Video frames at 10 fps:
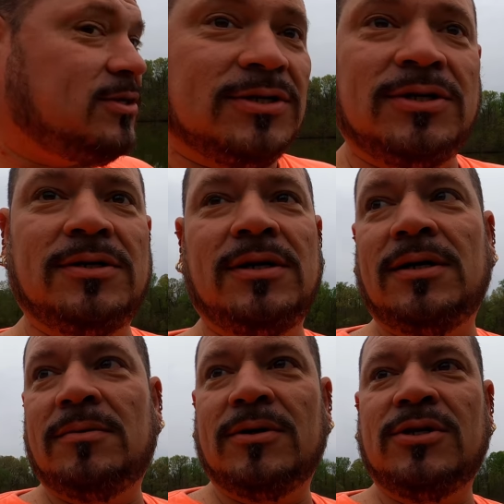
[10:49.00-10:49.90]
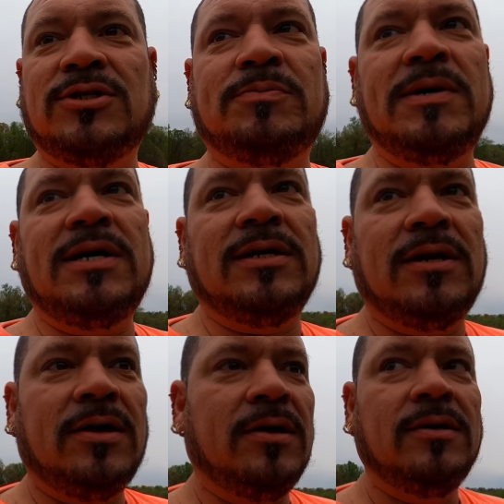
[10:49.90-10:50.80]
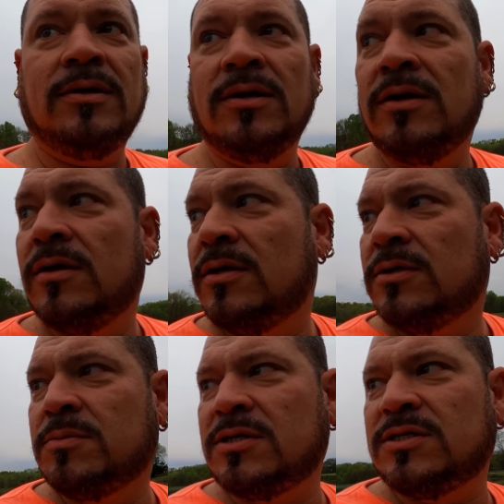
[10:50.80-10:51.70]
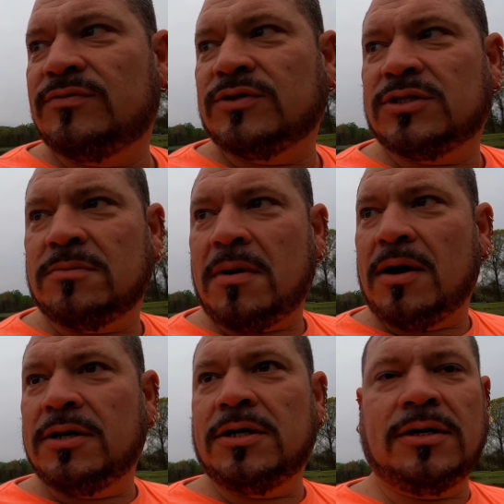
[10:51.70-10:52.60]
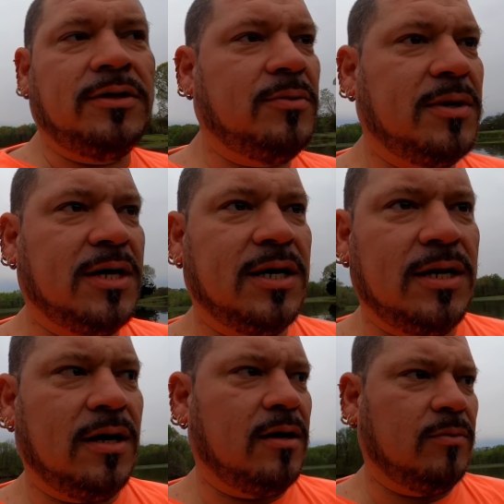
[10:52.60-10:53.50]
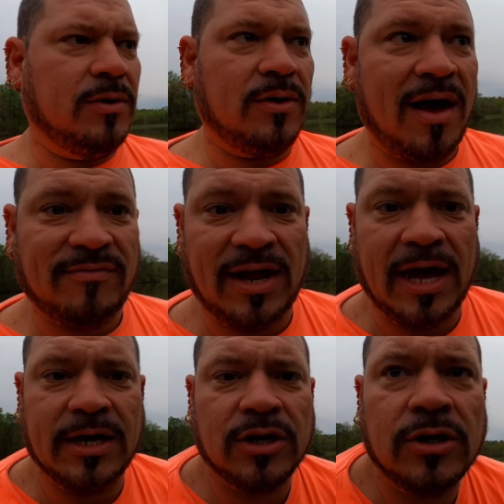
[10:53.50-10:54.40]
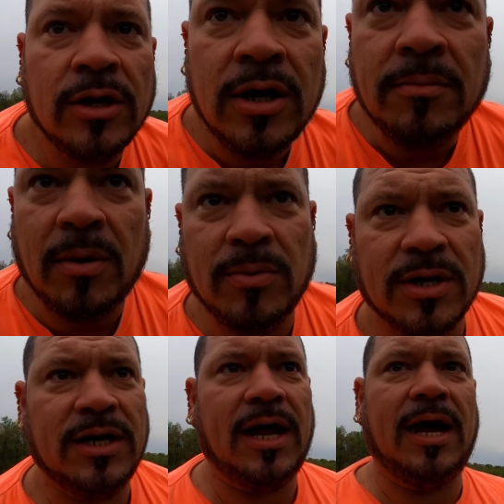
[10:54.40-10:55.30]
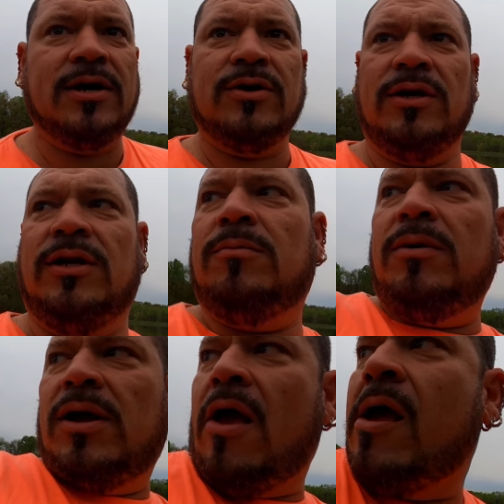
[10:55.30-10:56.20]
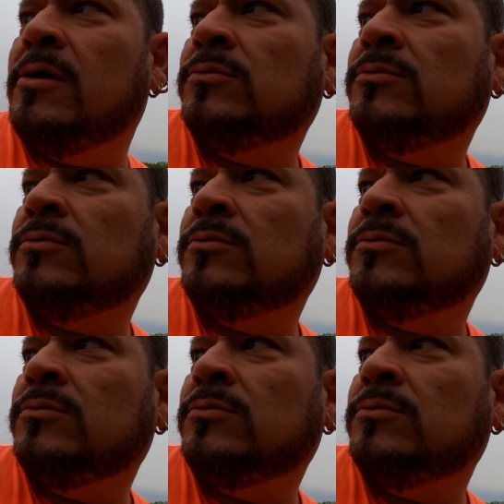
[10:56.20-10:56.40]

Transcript: That's a good, uh, a good speed especially for something out here. And then we can get a, uh, we don't have an anchor, but we'll get an anchor in a little bit.